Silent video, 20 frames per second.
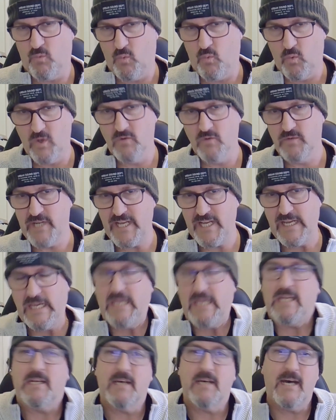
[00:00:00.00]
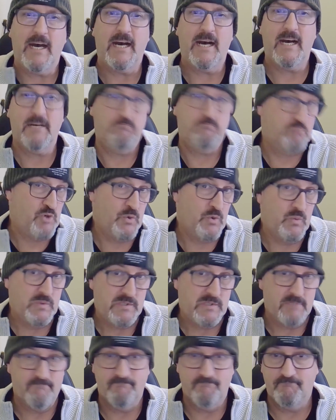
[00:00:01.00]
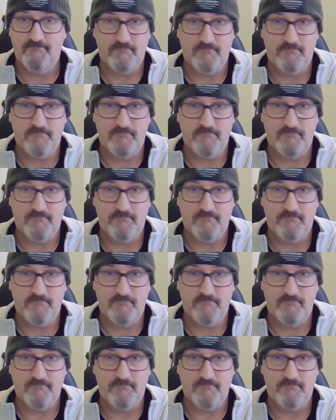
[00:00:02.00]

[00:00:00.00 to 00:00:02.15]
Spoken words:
will need are tools.